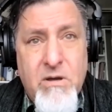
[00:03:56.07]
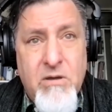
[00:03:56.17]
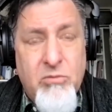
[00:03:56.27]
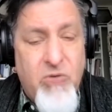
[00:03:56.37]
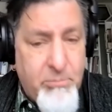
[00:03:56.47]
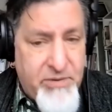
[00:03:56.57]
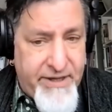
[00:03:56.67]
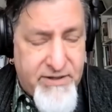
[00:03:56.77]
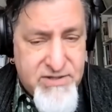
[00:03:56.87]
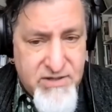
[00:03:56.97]

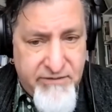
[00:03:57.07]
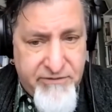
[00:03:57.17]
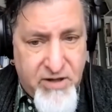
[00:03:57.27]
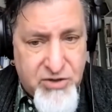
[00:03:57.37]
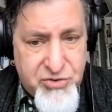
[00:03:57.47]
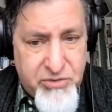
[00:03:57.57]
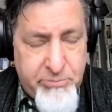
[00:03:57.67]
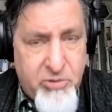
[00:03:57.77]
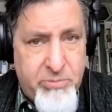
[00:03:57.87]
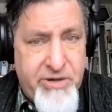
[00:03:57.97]
rumblings of cultural
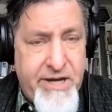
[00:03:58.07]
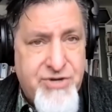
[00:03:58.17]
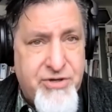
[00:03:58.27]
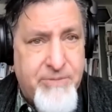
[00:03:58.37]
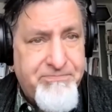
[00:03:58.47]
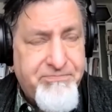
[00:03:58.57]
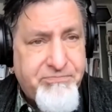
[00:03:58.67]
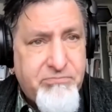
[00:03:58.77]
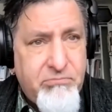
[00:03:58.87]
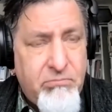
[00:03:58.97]
appropriation.
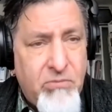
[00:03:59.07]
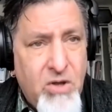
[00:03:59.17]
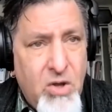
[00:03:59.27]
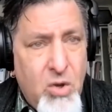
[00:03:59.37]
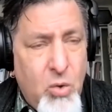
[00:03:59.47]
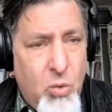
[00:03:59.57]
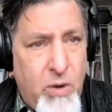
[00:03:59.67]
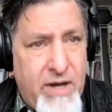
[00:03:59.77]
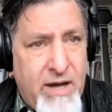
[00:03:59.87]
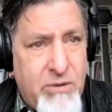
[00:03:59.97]

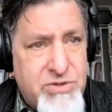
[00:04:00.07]
When I was